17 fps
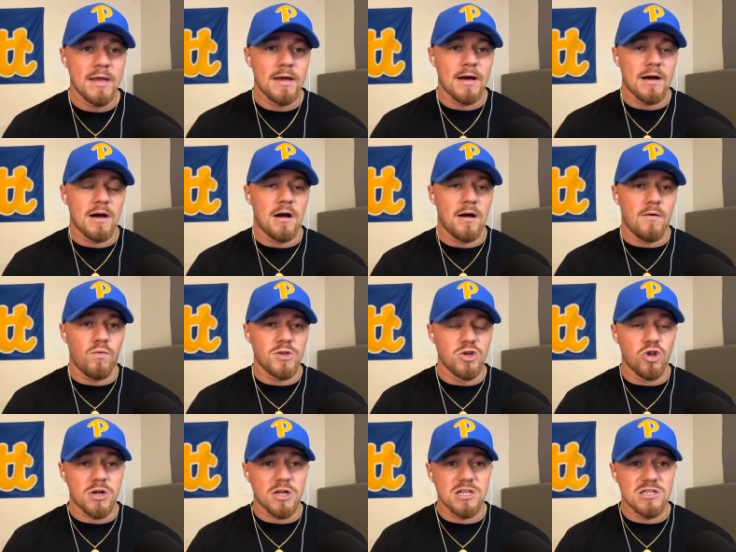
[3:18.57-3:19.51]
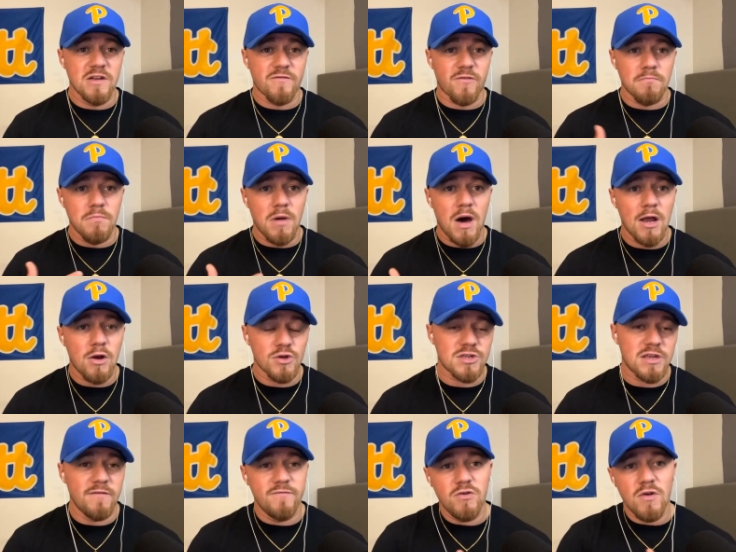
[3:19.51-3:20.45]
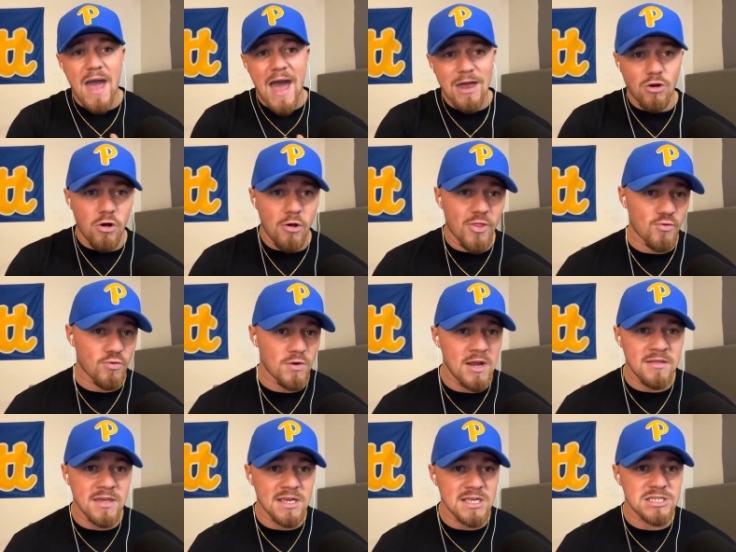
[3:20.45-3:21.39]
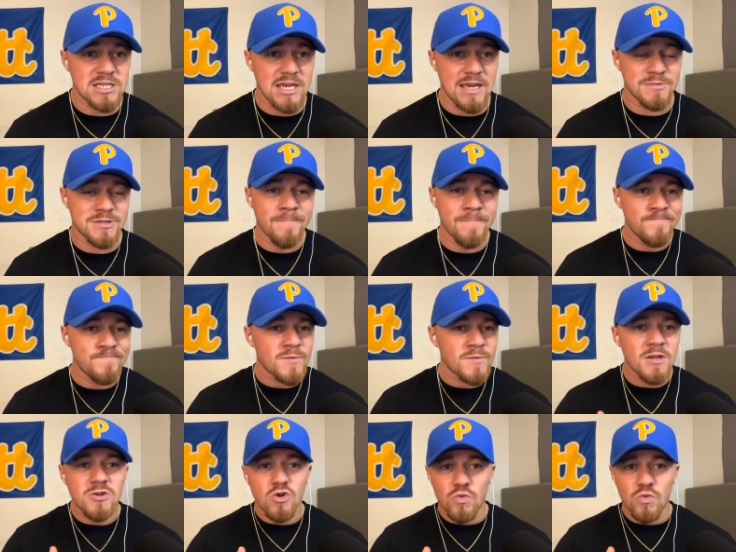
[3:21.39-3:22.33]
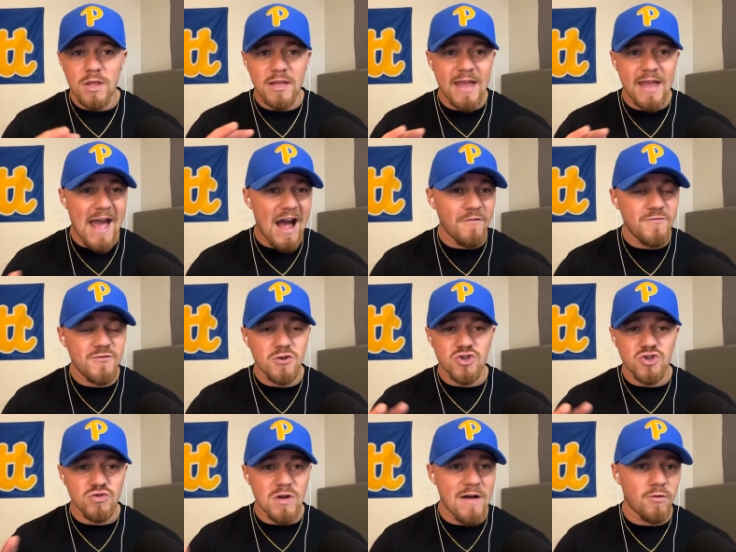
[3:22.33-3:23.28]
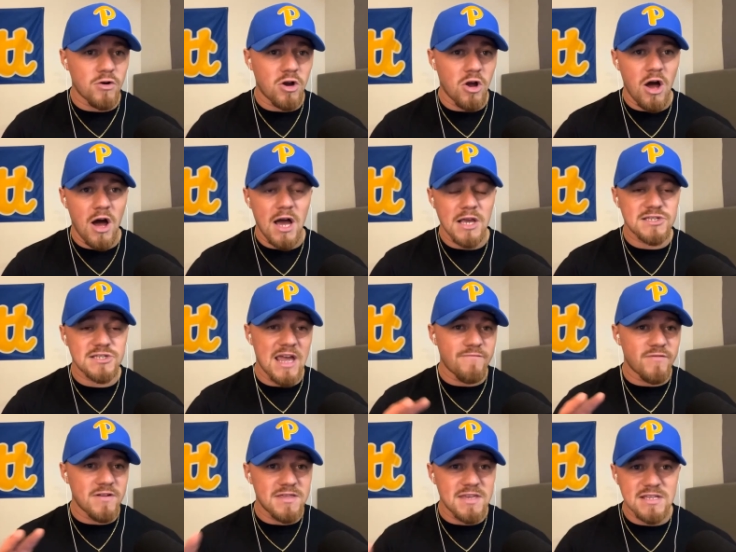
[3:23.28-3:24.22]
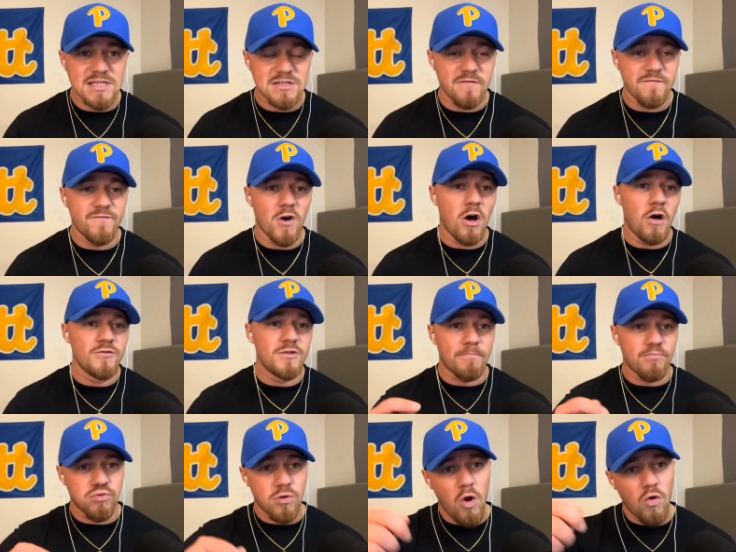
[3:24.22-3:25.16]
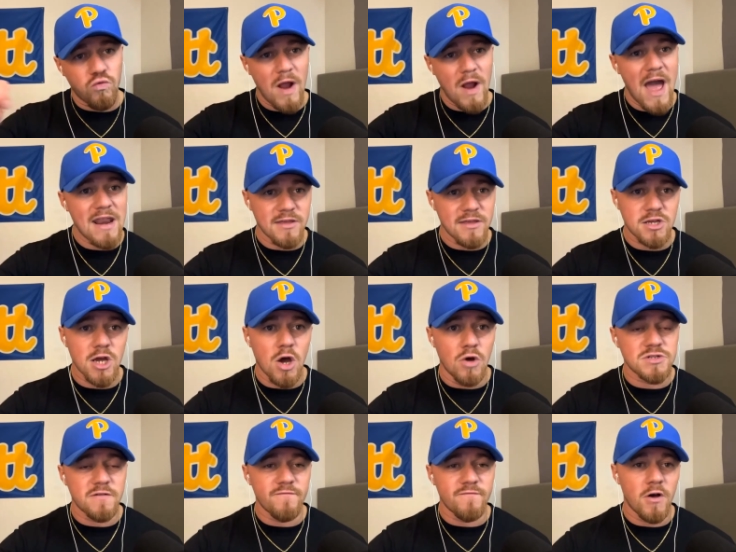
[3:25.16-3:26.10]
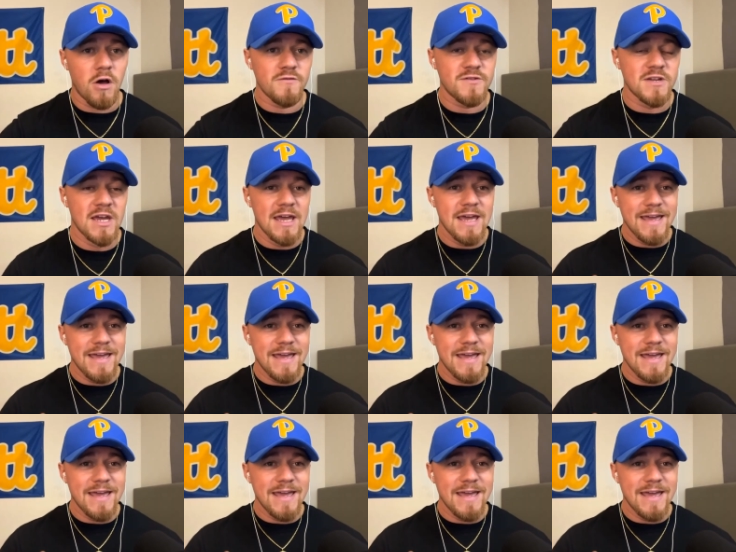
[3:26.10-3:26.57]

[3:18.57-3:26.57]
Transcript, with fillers: Uh, when you look at the different models, if you add all three of these teams, you're really after travel costs, everything that's involved, the pro rata that goes involved.